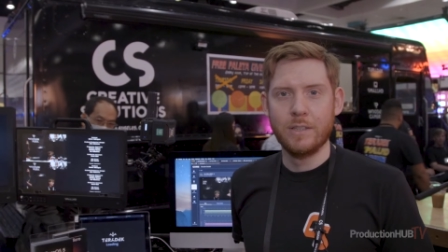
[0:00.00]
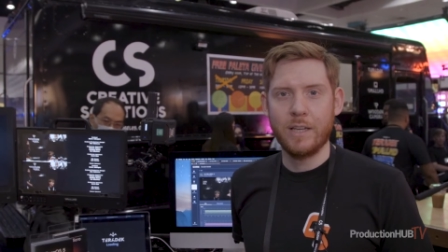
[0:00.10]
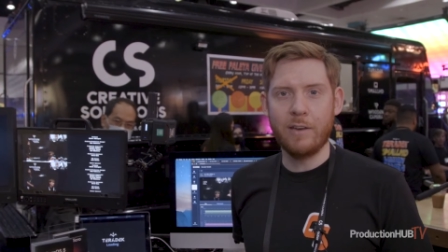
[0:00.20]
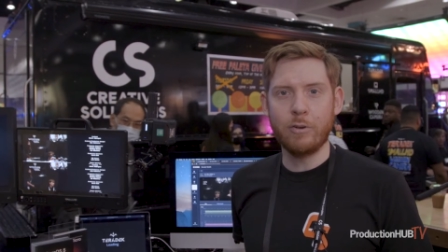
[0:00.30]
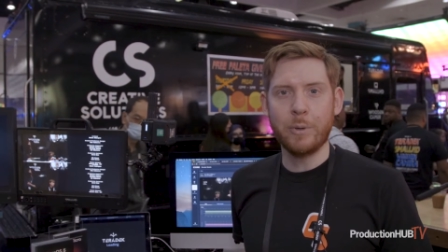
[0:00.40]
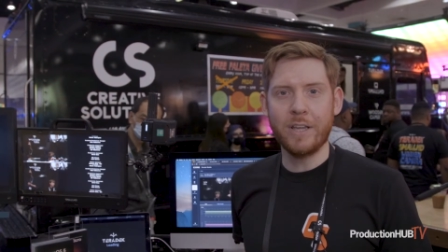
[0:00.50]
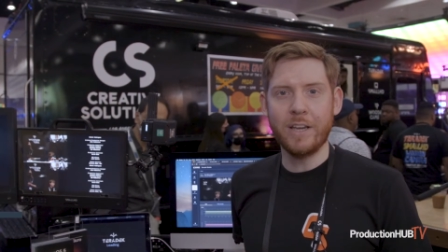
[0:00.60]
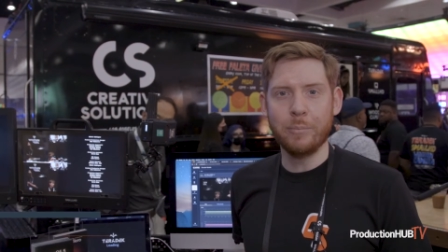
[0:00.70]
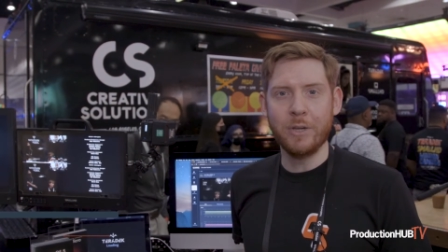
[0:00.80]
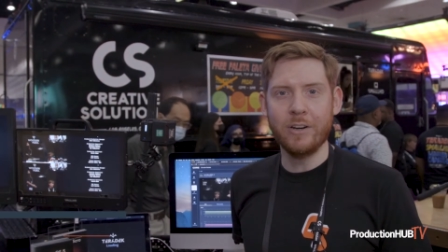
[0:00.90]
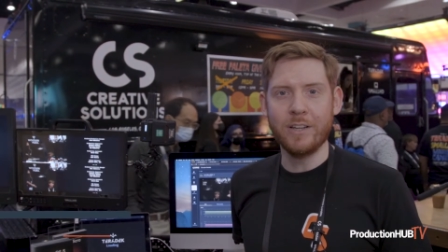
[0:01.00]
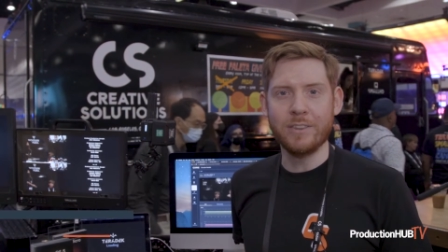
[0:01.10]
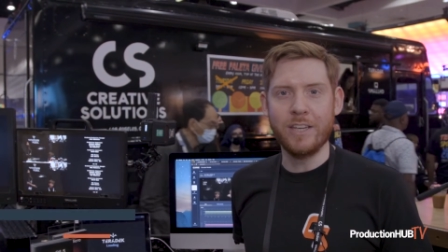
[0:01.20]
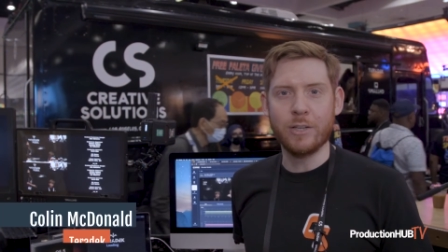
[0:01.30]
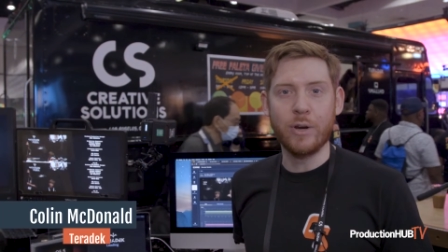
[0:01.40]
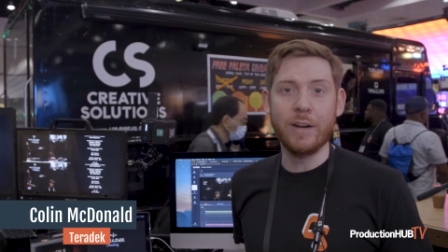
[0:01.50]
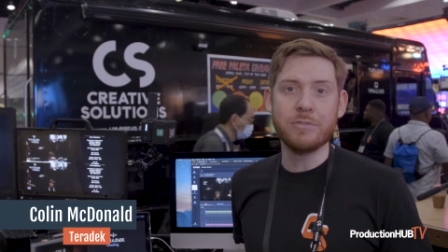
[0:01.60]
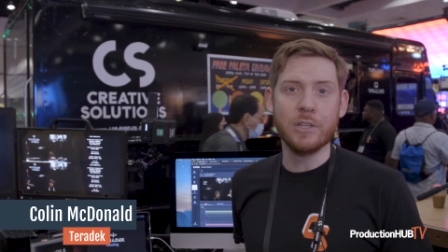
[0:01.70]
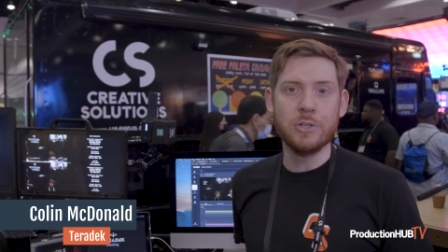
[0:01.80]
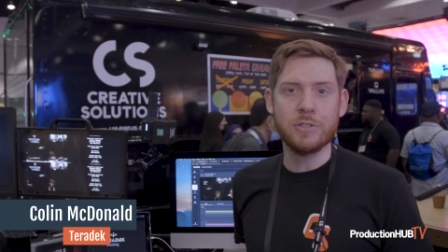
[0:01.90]
Hey everybody, I'm here at the
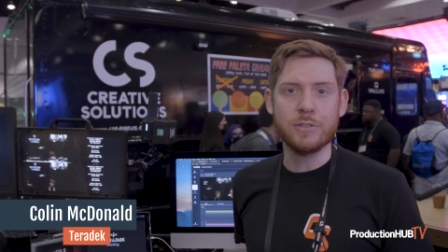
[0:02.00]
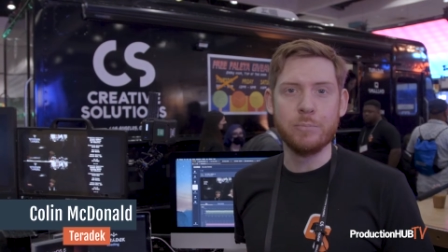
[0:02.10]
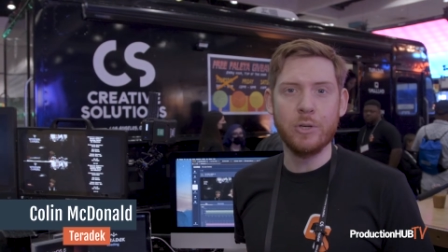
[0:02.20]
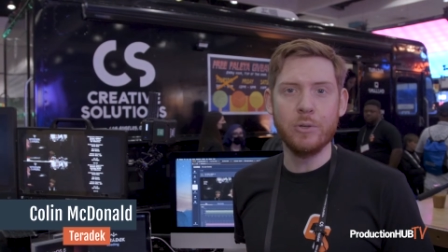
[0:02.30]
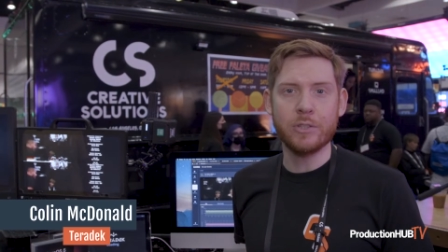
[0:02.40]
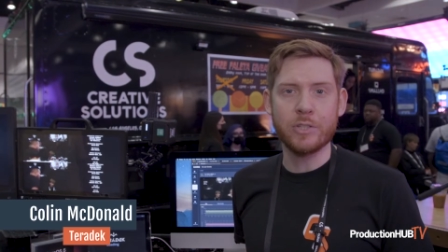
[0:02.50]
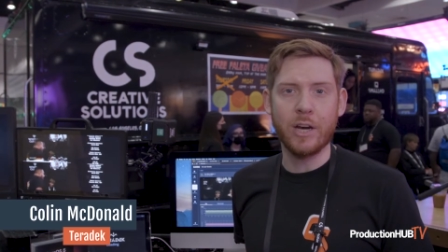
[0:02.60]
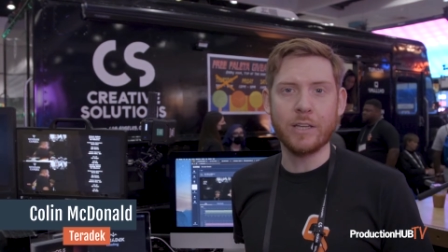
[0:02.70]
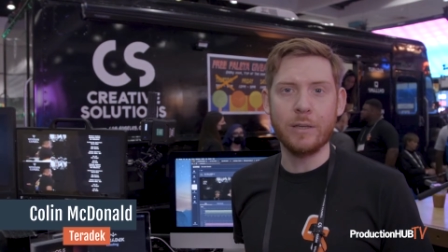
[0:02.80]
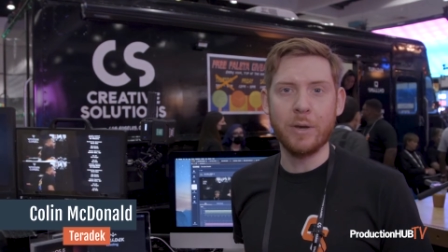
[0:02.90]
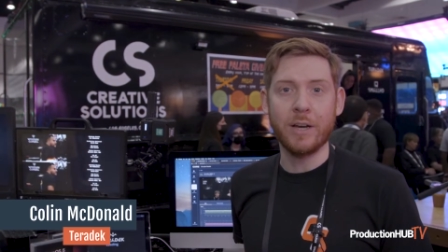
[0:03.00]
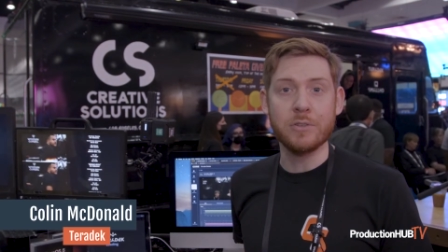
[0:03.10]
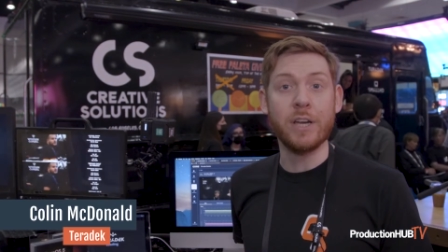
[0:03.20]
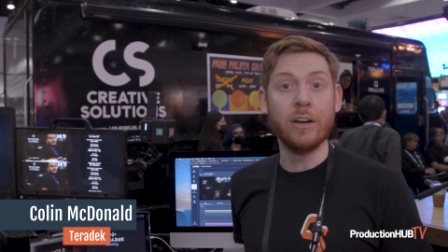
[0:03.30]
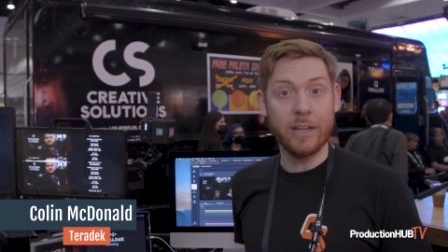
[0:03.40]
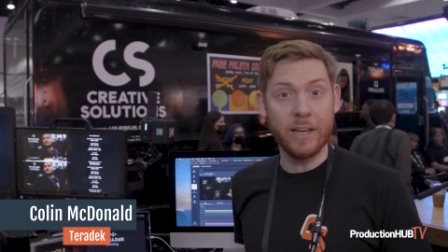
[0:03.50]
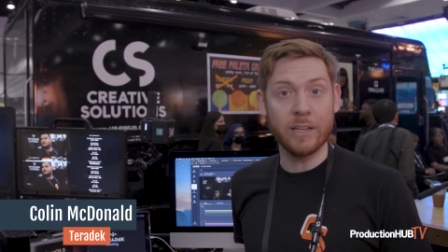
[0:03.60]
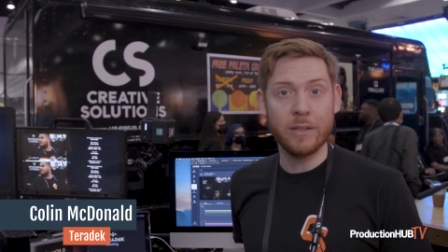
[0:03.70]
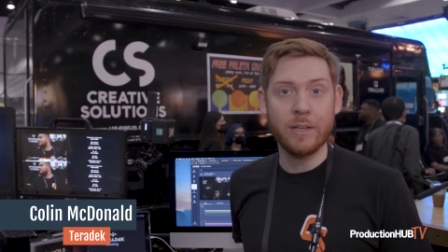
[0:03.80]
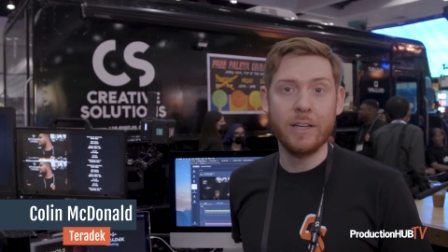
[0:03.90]
Creative Solutions booth talking about Teradek.